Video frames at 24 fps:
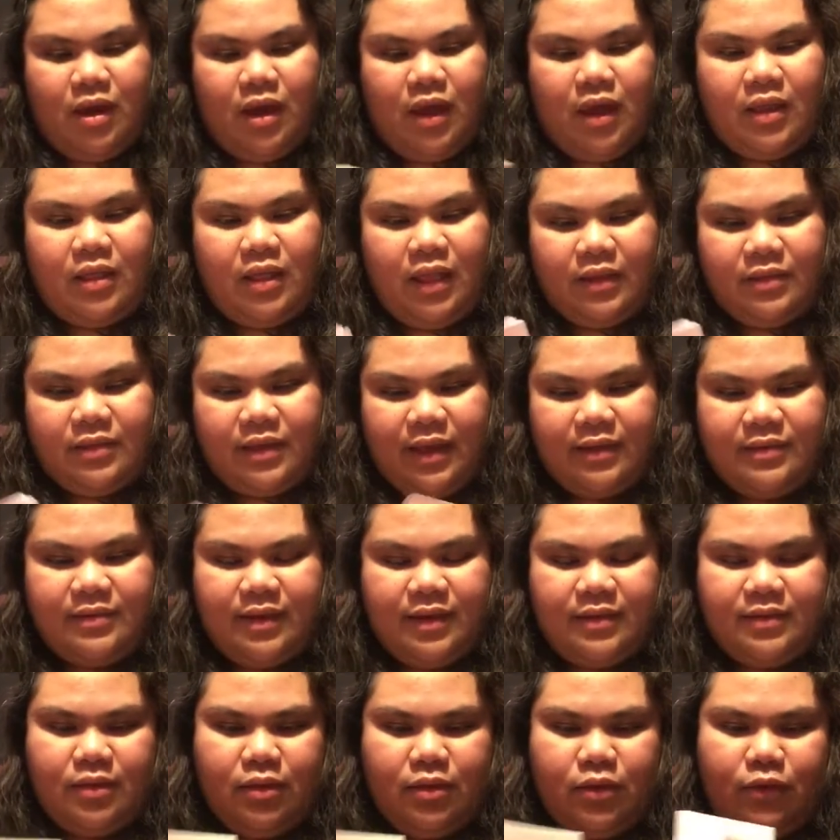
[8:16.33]
I like the
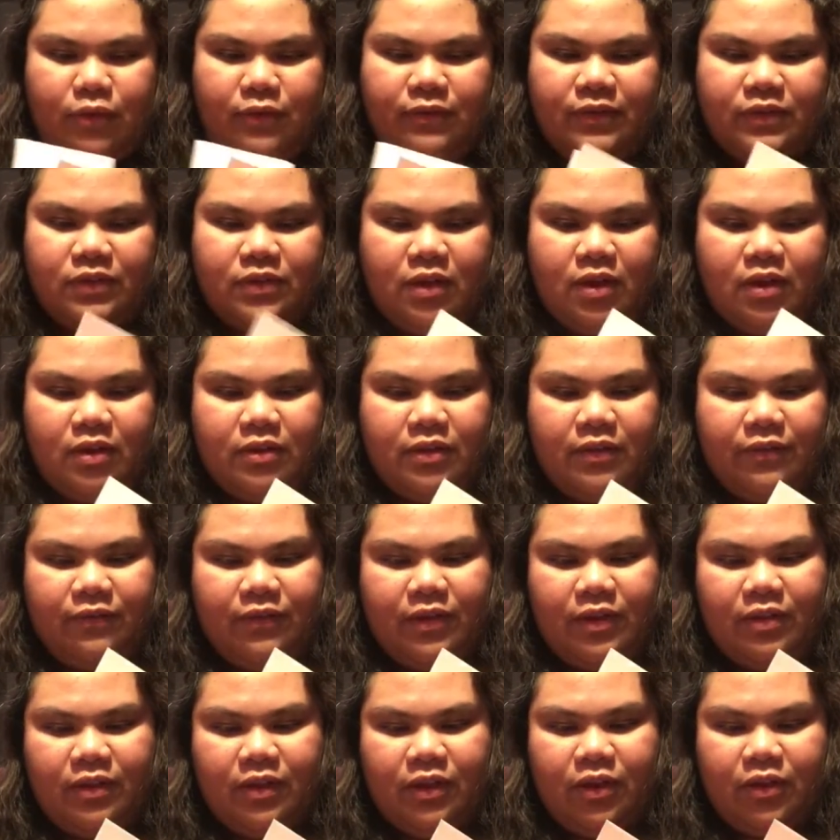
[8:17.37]
SA's of Louis Vuitton. They're
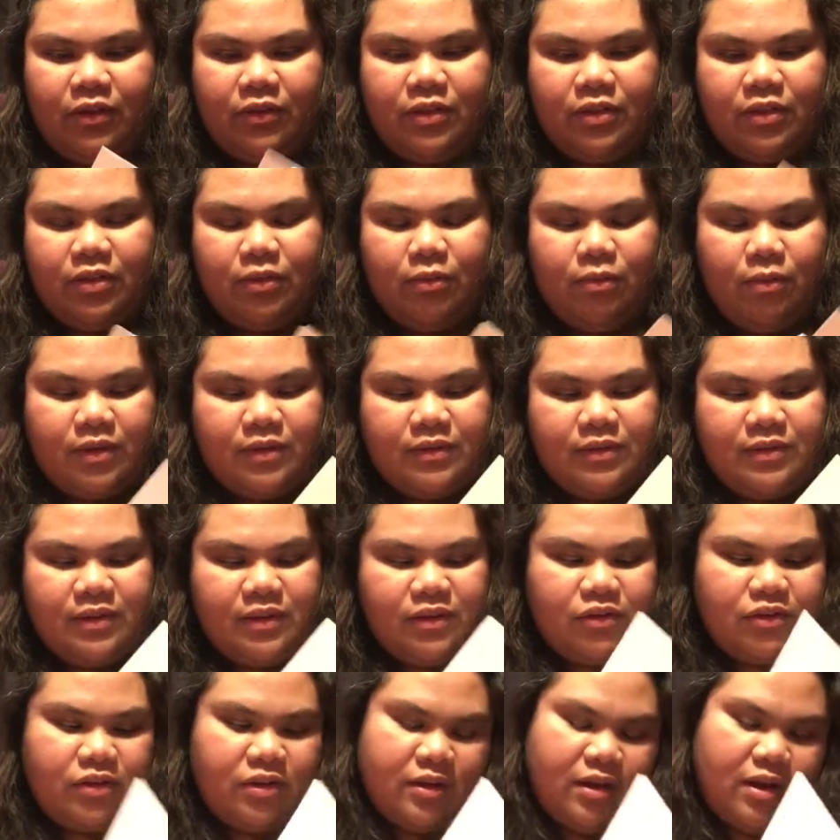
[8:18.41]
friendlier than the ones
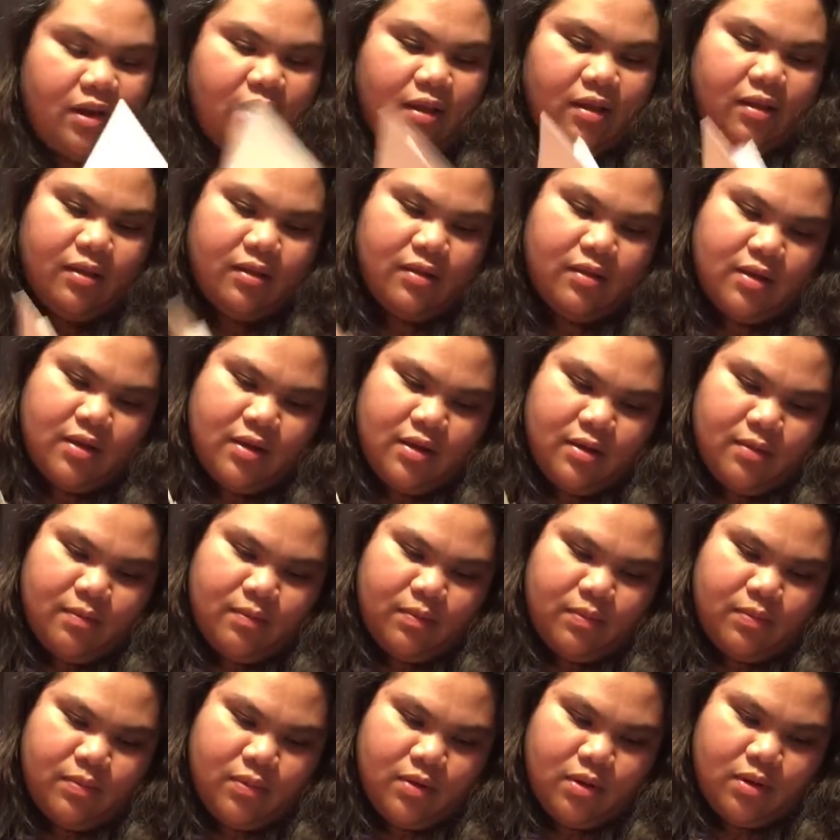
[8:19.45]
in Chanel.
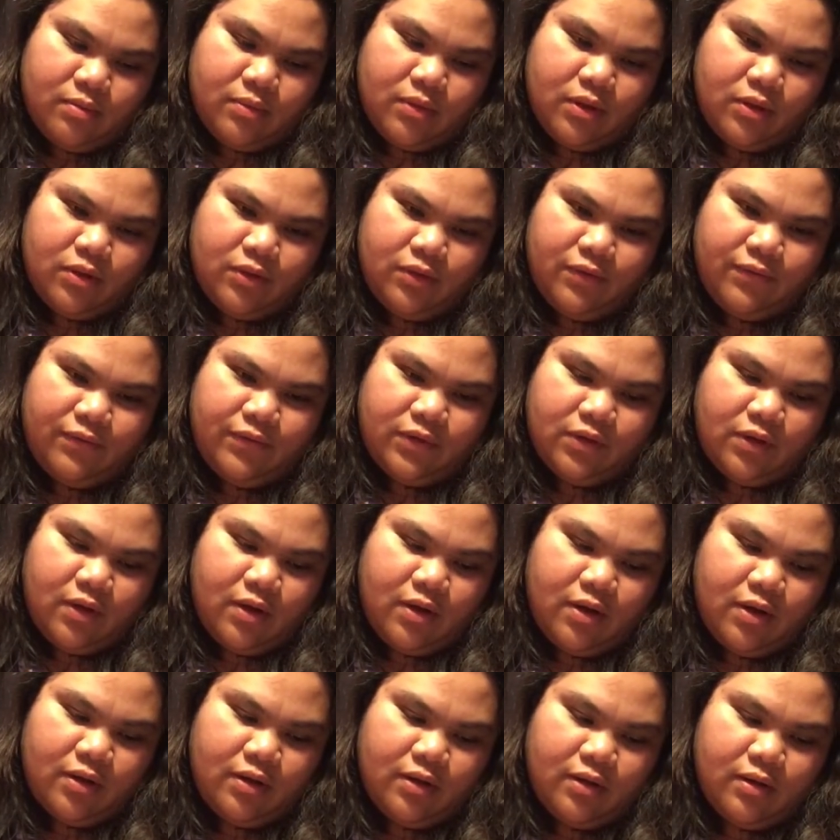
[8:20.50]
The Louis
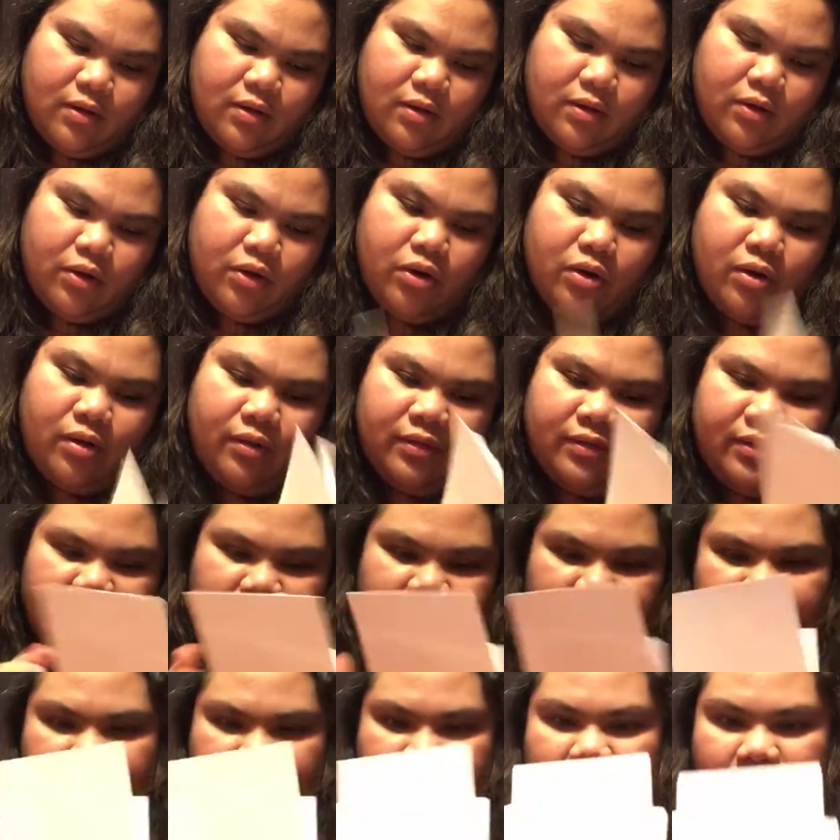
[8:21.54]
Vuitton girls in
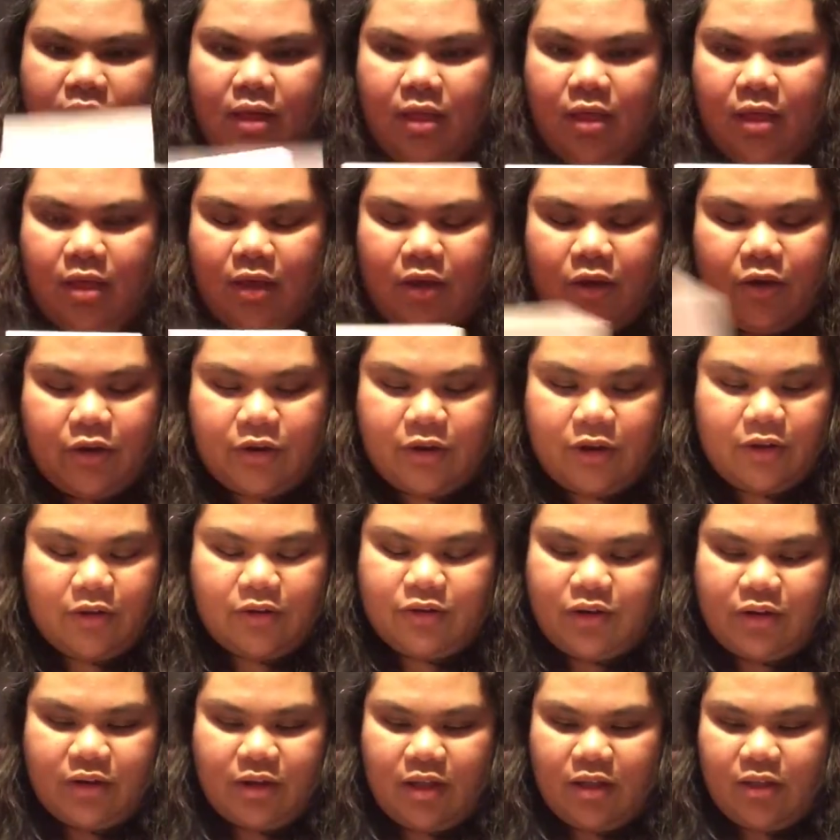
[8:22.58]
Chanel, or the
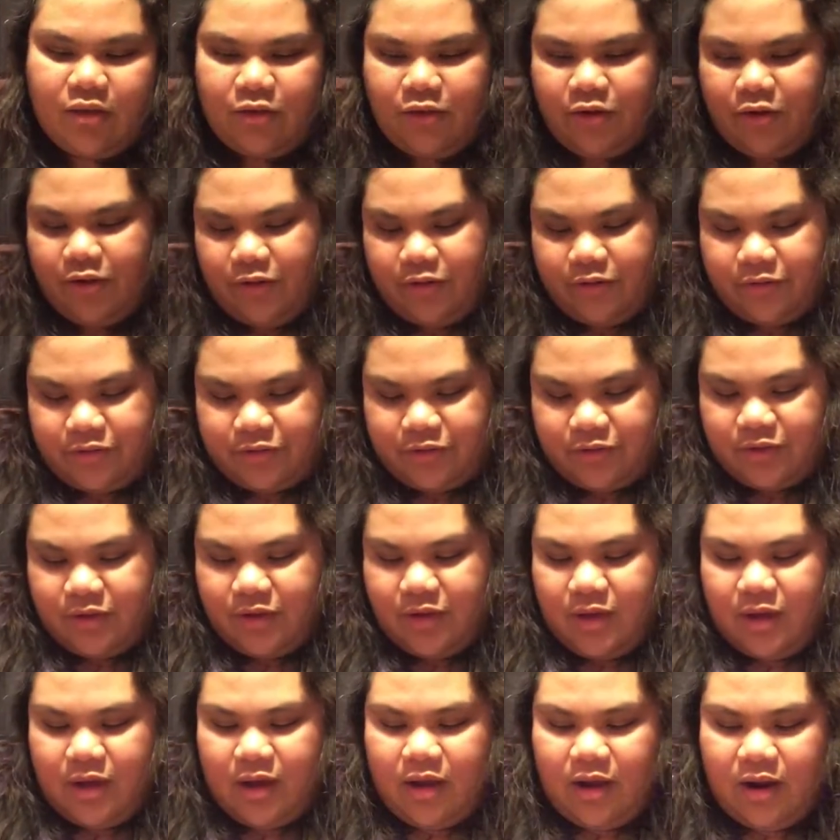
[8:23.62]
Chanel girls,
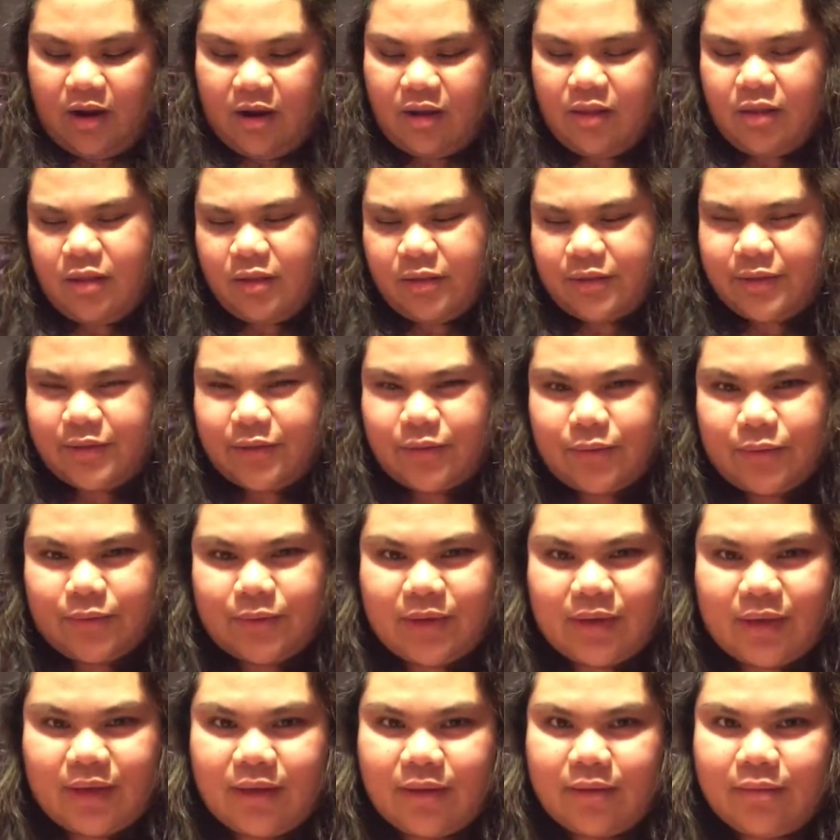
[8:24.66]
are a little
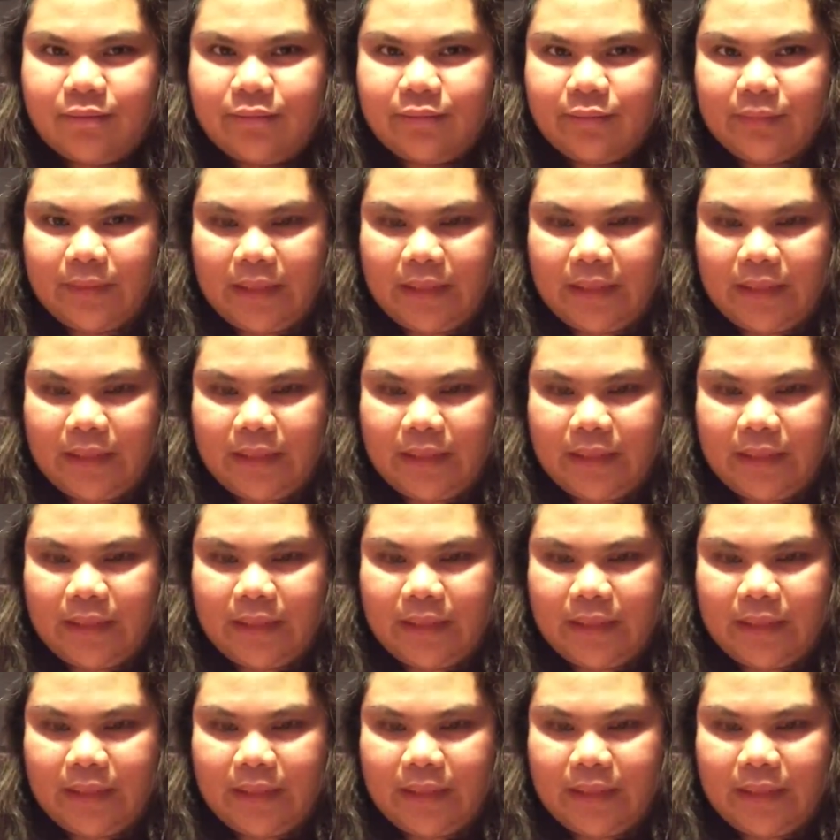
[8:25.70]
snooty.